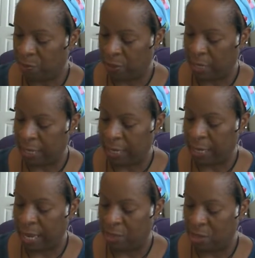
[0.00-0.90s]

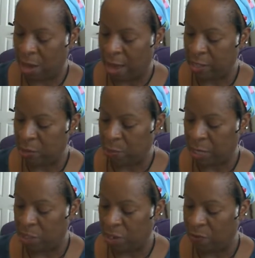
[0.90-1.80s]
feeling, and thoughts
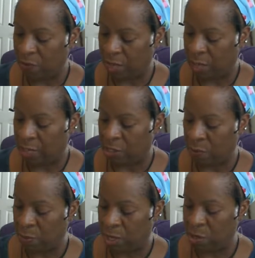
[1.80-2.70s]
based on feelings,
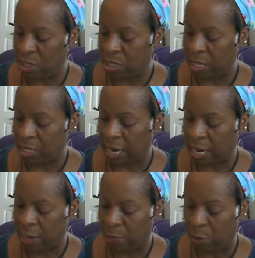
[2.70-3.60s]
dimensions
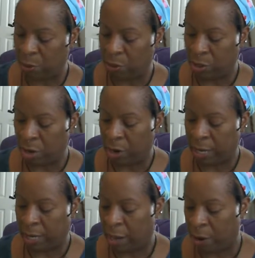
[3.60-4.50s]
contained in both the
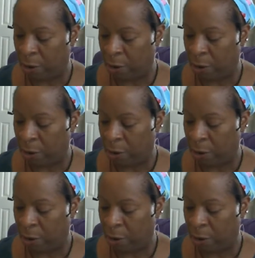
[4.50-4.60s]
dark and